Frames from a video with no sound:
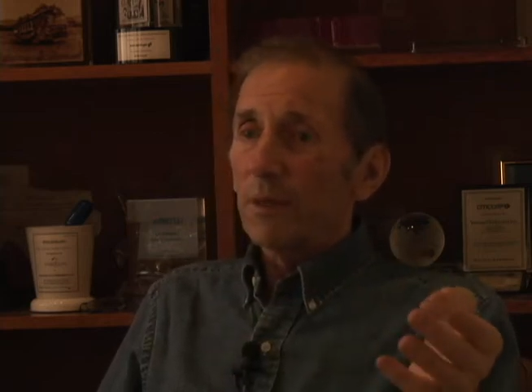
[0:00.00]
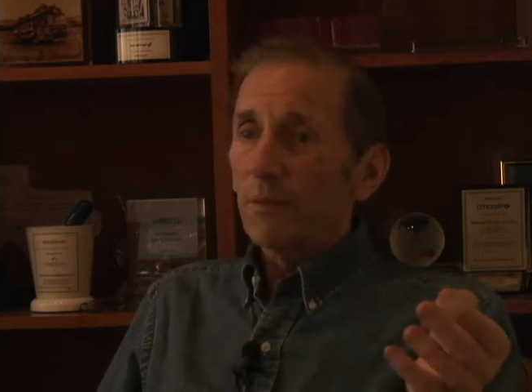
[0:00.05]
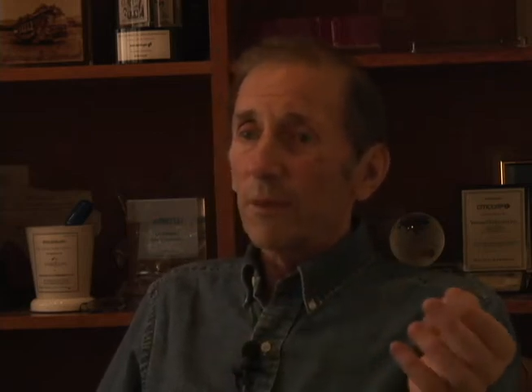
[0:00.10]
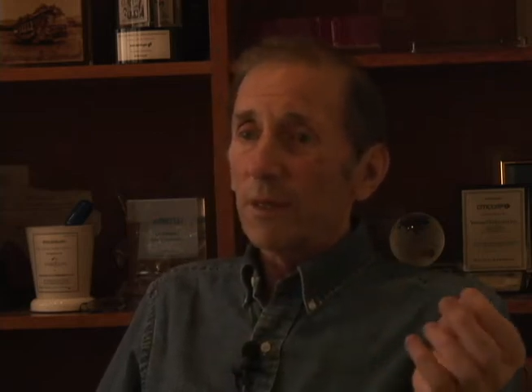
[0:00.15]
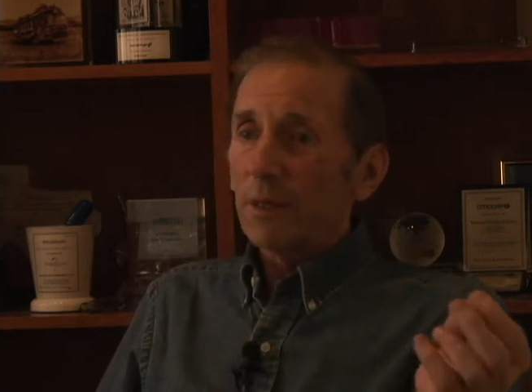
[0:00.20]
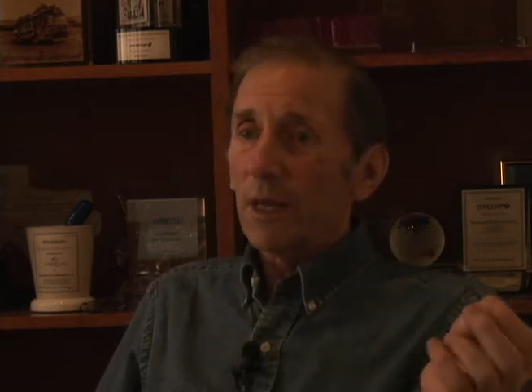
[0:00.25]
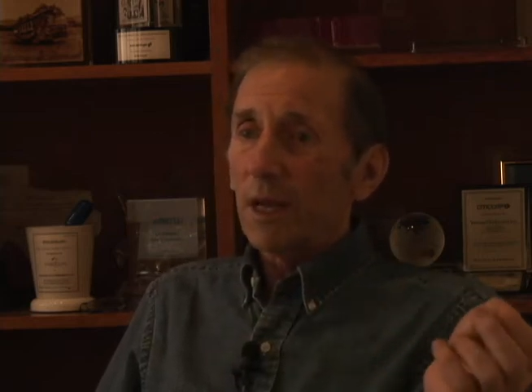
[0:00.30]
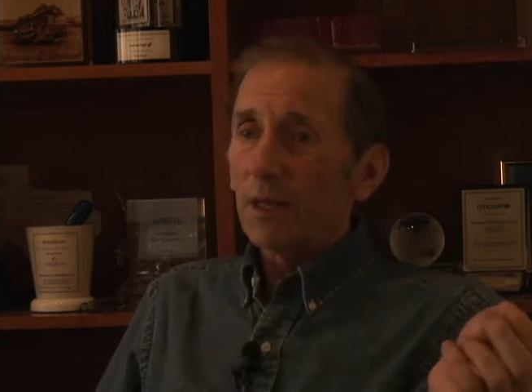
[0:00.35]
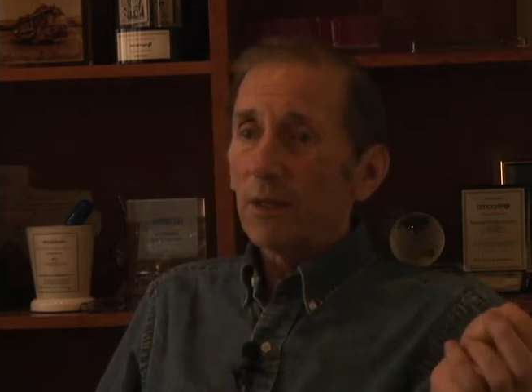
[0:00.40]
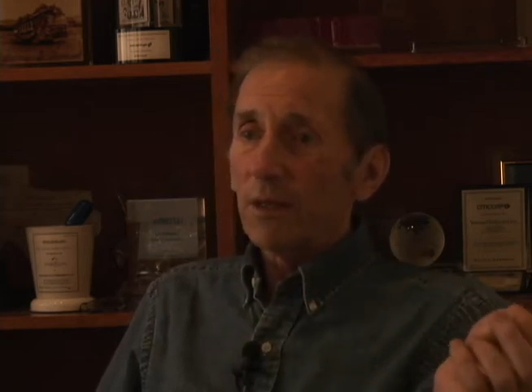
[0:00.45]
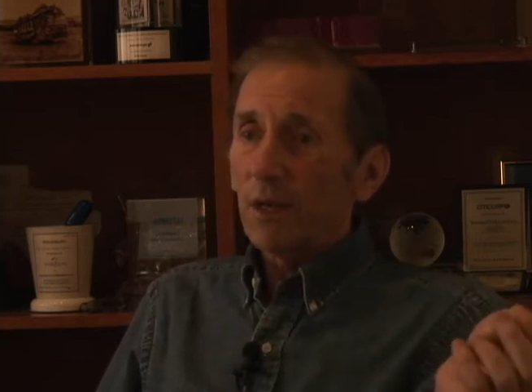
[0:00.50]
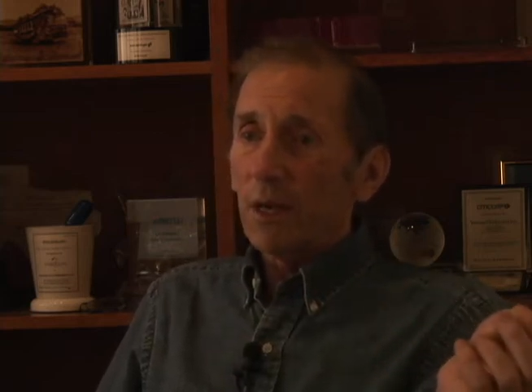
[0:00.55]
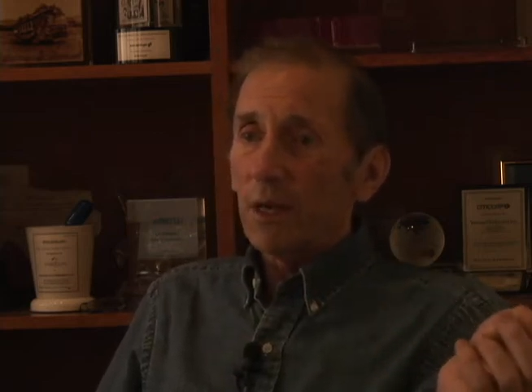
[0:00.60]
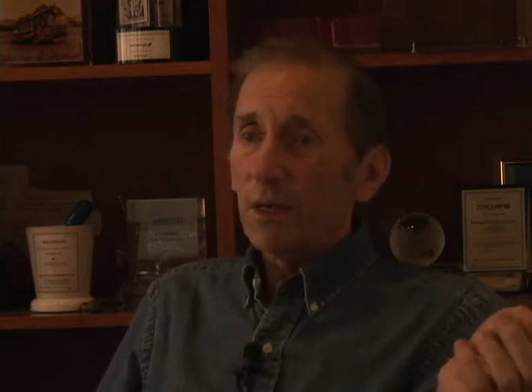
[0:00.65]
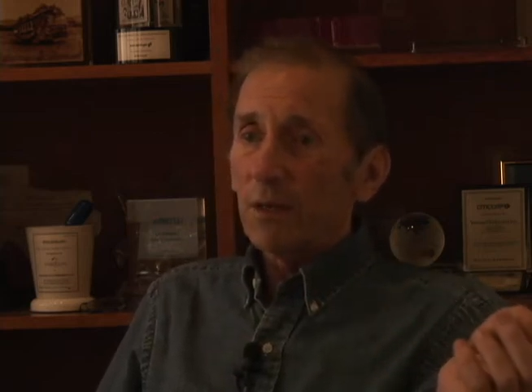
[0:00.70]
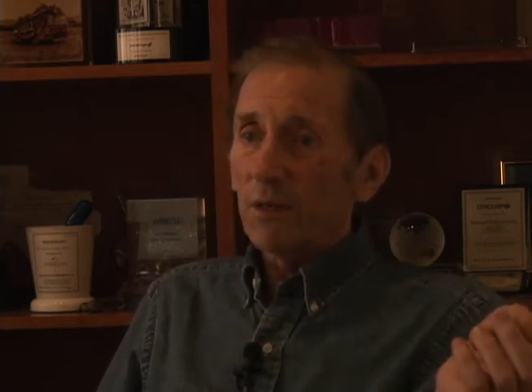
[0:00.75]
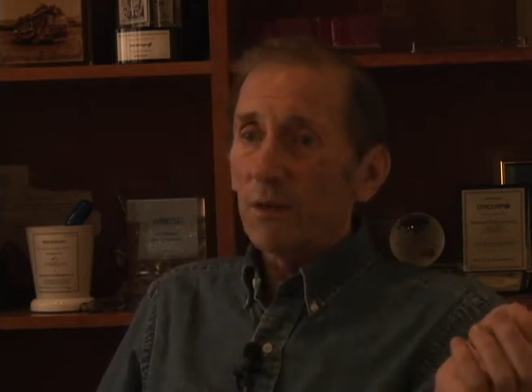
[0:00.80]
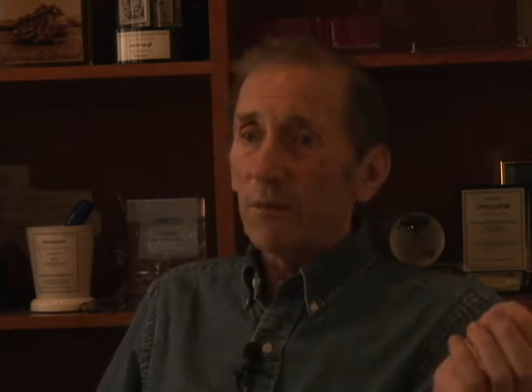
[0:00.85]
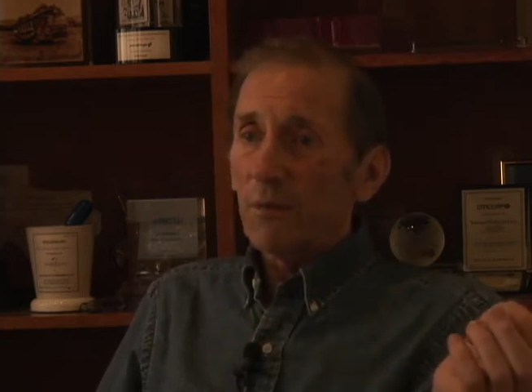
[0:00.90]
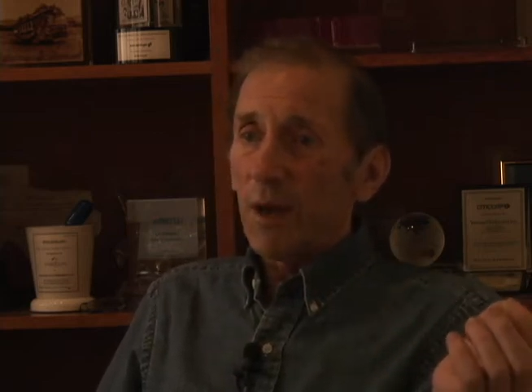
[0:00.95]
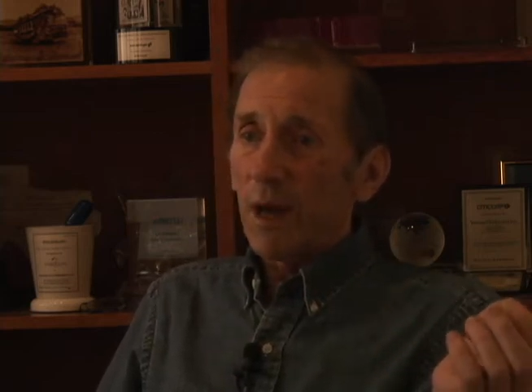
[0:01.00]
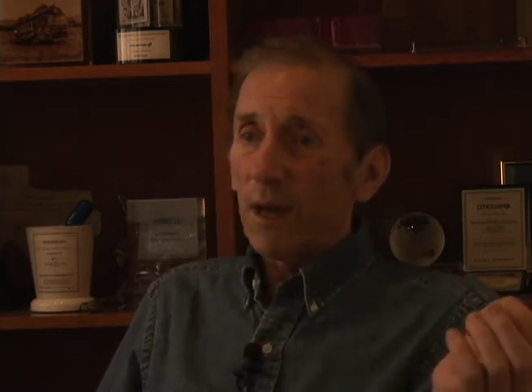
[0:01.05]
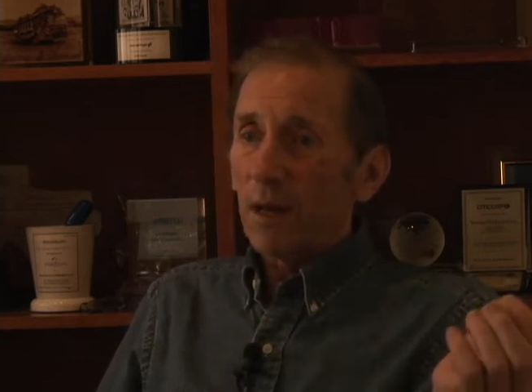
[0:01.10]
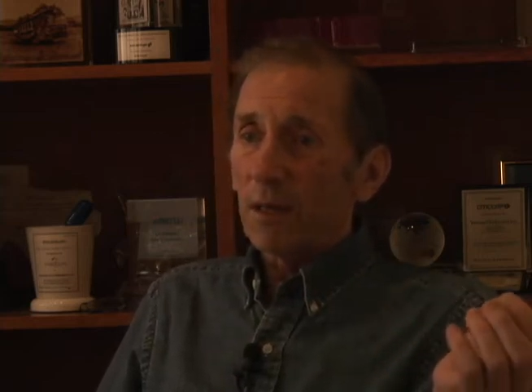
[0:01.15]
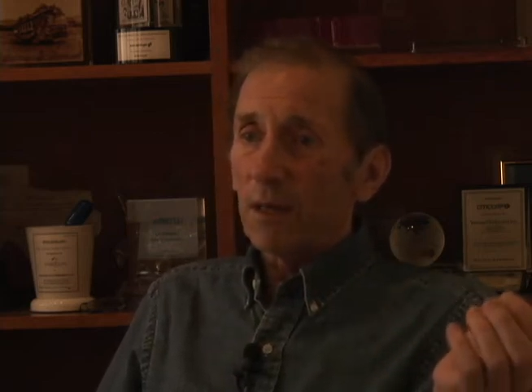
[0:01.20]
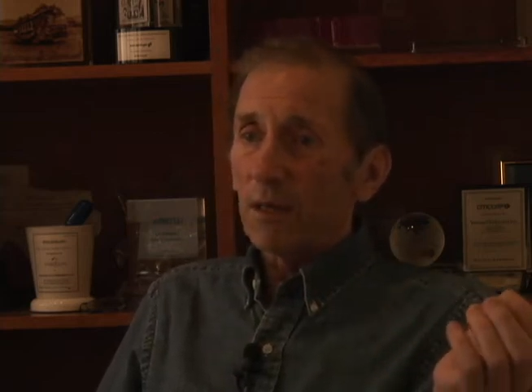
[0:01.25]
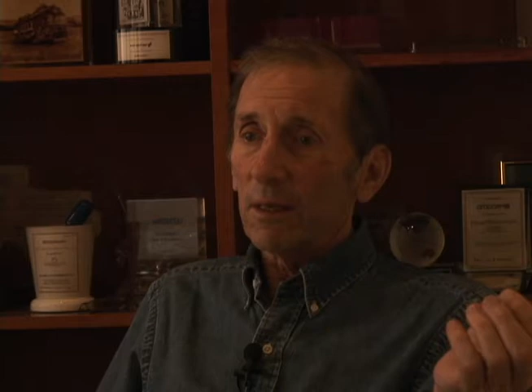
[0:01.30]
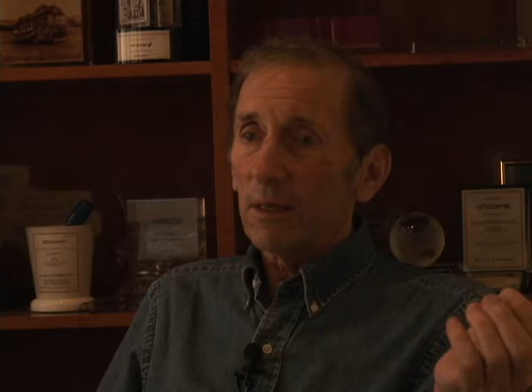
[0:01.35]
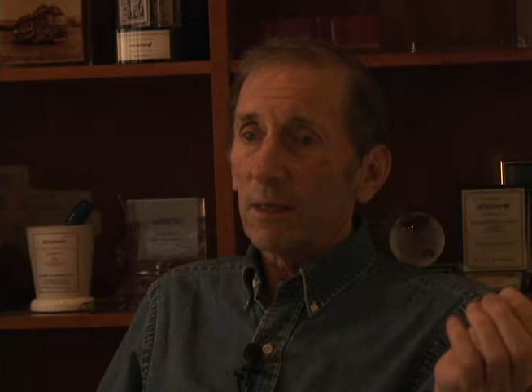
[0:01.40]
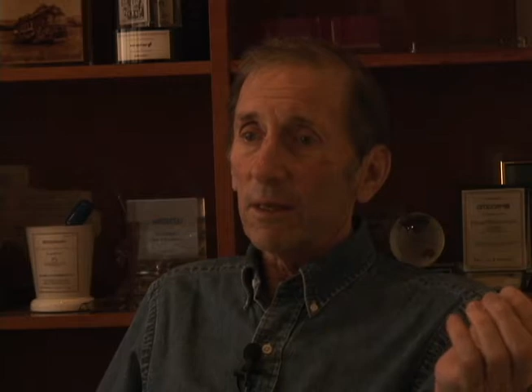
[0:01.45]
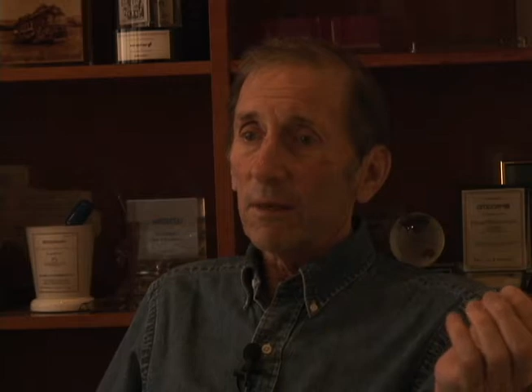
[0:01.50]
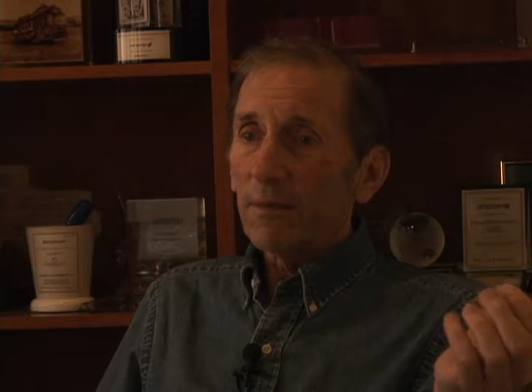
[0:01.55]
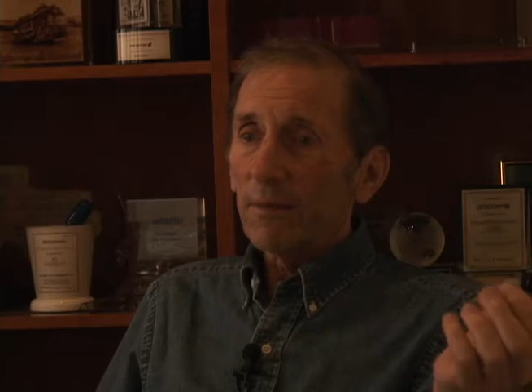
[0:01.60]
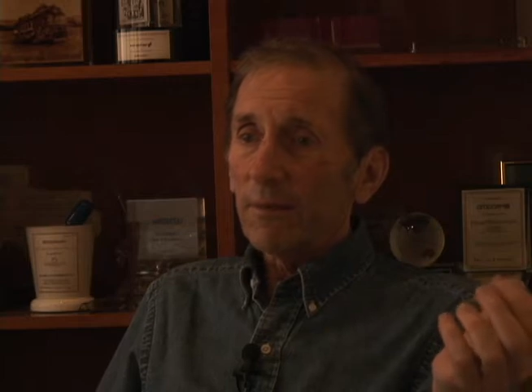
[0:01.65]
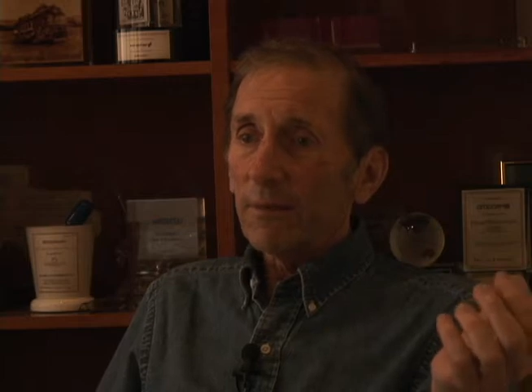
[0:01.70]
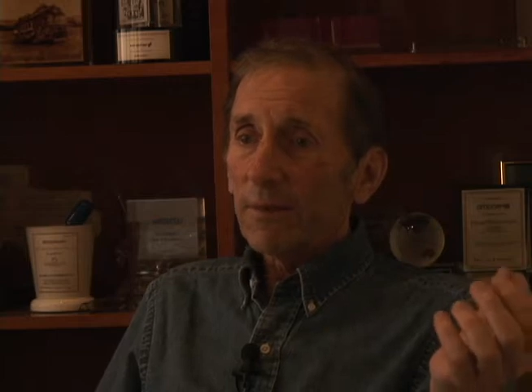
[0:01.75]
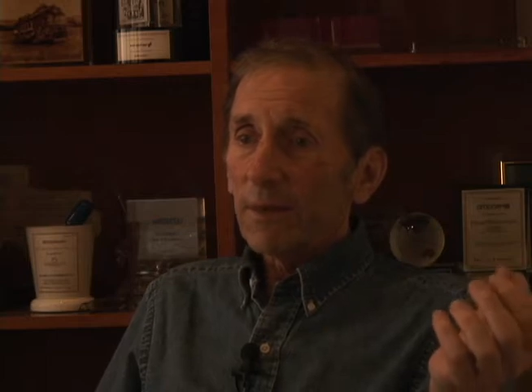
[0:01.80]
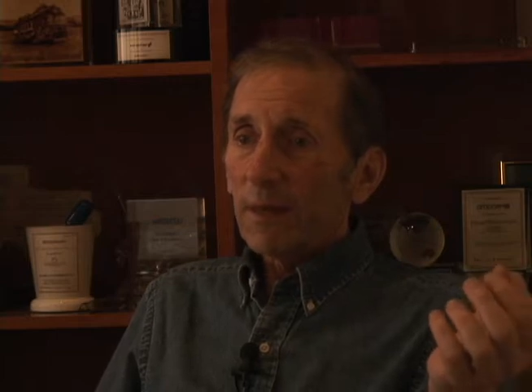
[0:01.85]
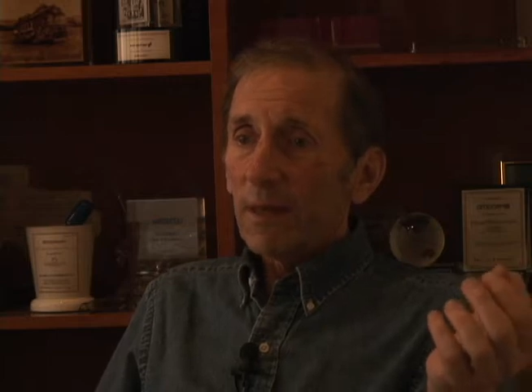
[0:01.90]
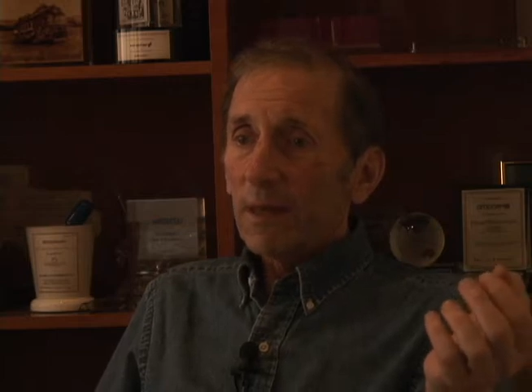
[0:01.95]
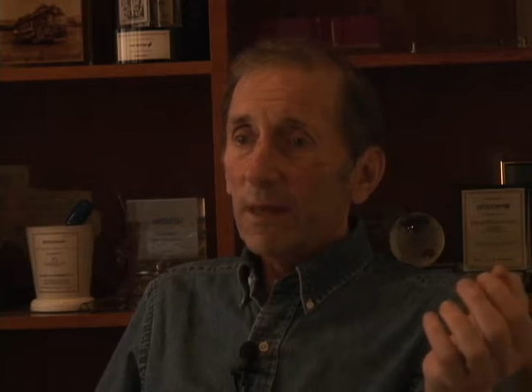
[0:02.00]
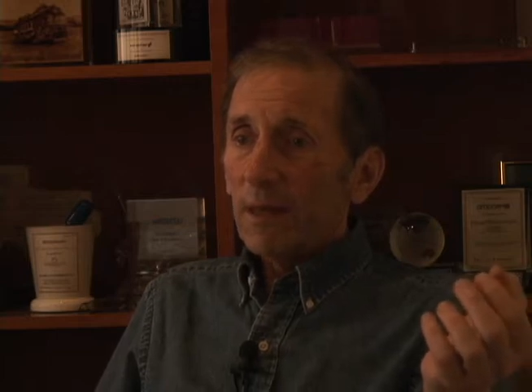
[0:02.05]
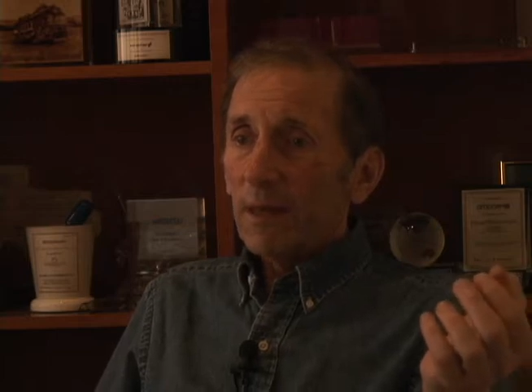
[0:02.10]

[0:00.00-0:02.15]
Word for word: but that changed dramatically. Okay.